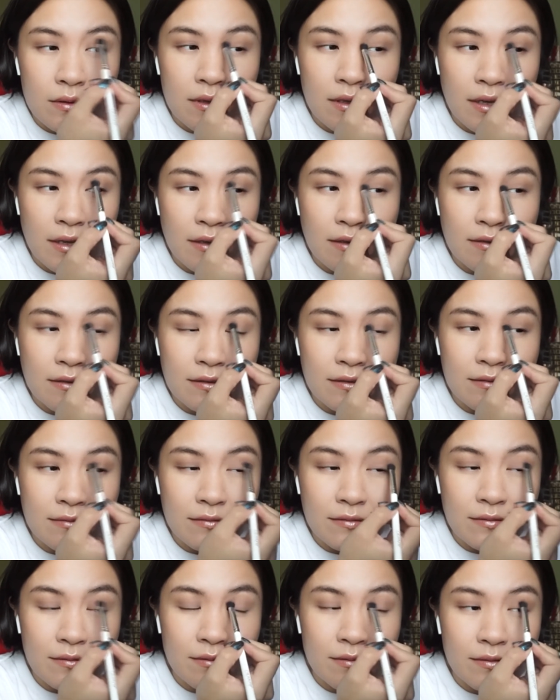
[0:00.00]
Yeah, it
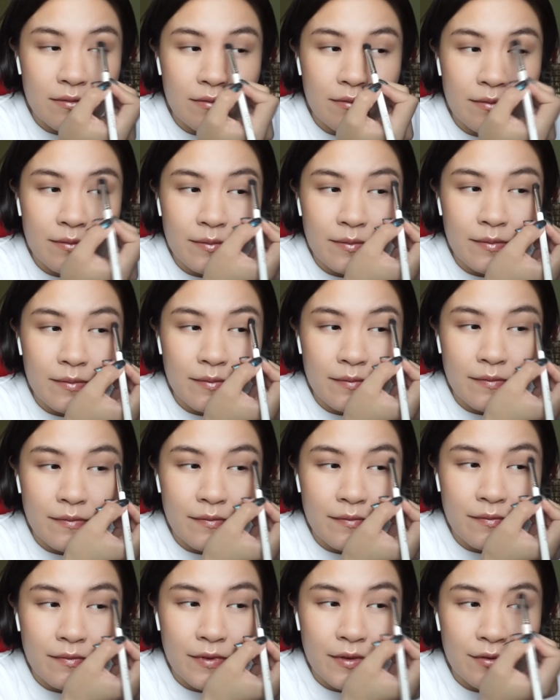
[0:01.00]

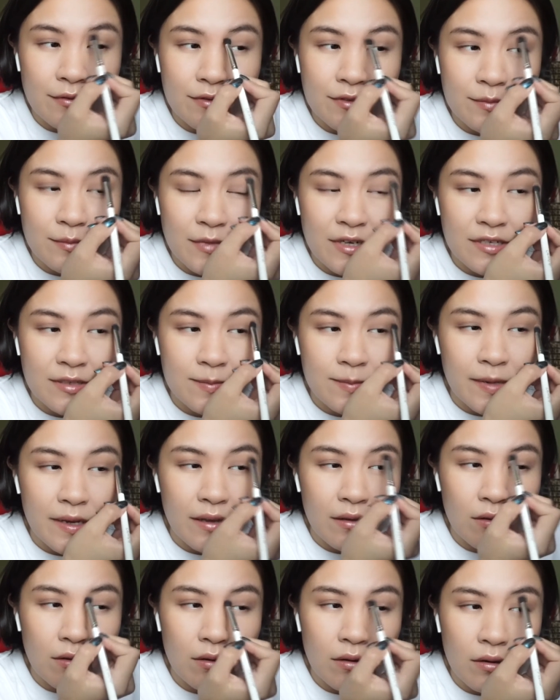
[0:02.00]
feels much
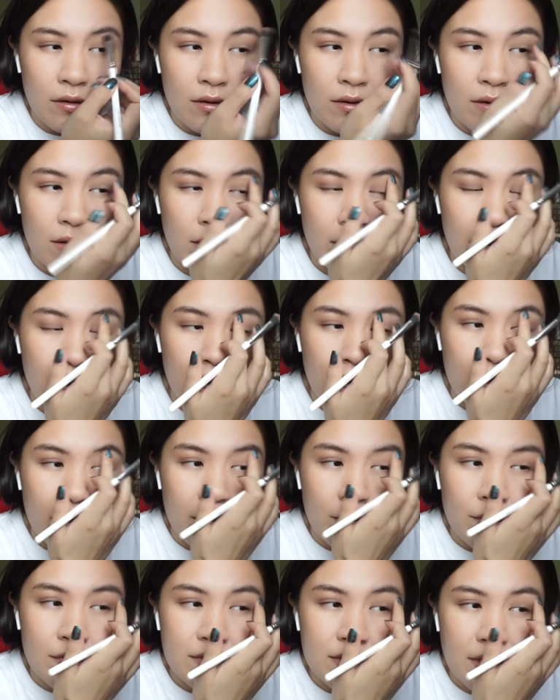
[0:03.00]
better,
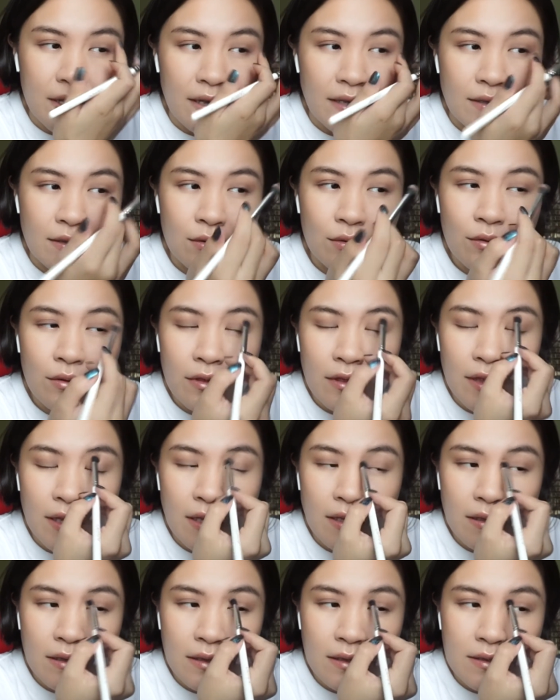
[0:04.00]
which I don't
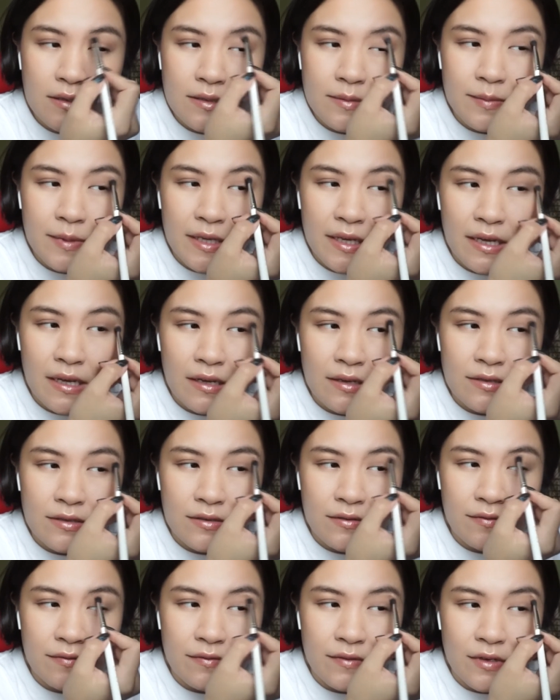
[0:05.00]
think it's because
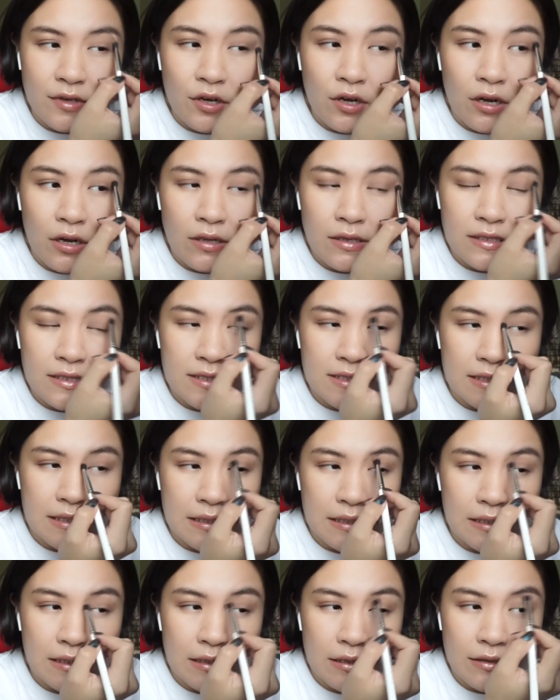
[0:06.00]
of the
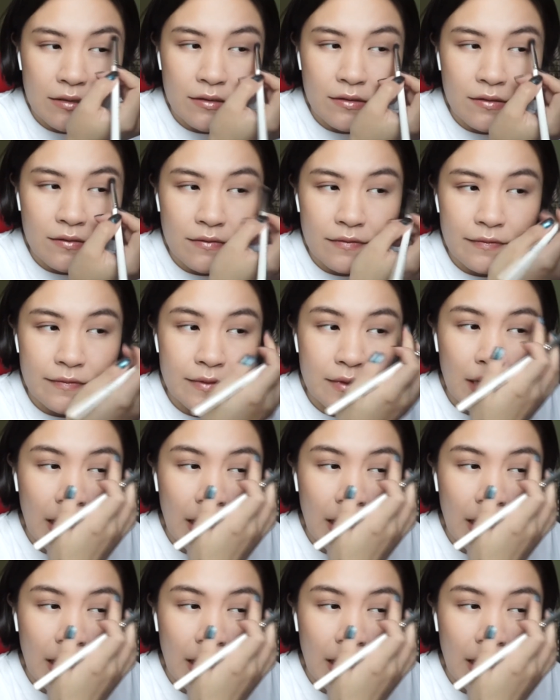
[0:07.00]
quality of the